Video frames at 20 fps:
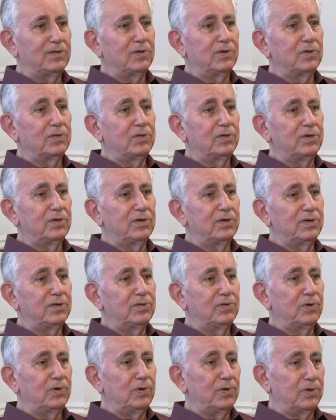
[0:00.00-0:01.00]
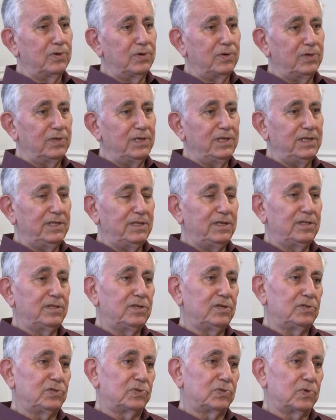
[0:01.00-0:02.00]
daughter no longer needed
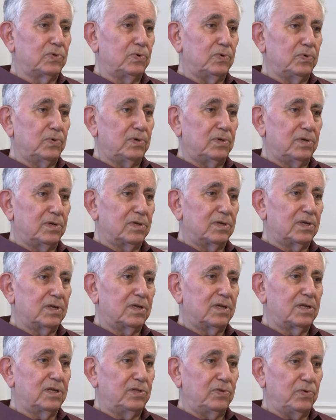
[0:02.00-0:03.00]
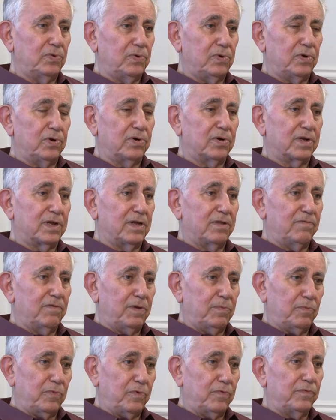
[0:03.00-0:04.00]
the school in New York, and
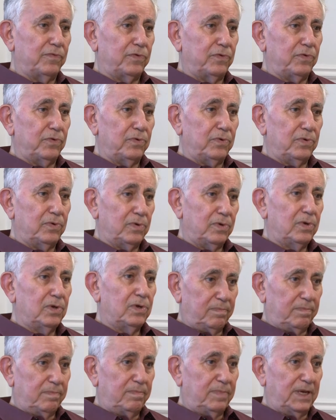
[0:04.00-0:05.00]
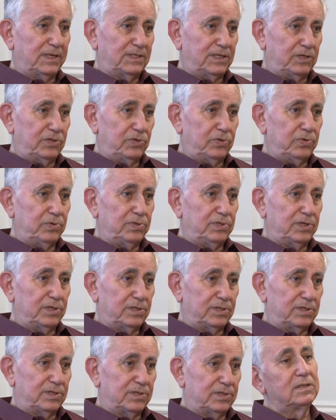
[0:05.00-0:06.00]
we moved to
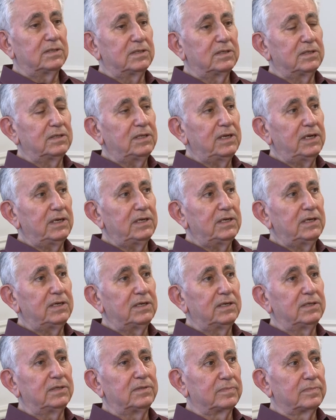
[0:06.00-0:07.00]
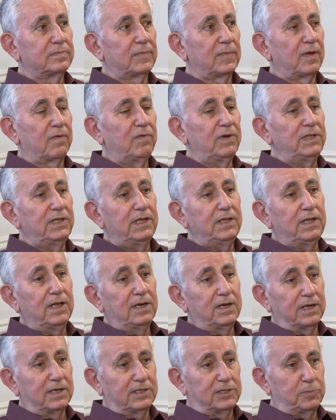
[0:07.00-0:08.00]
Massachusetts. There we did
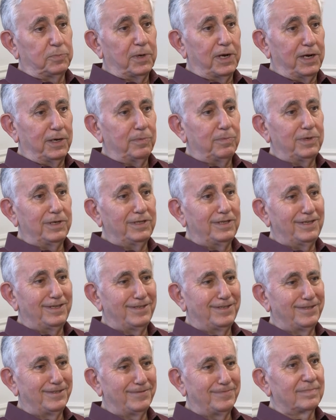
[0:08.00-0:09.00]
an experiment.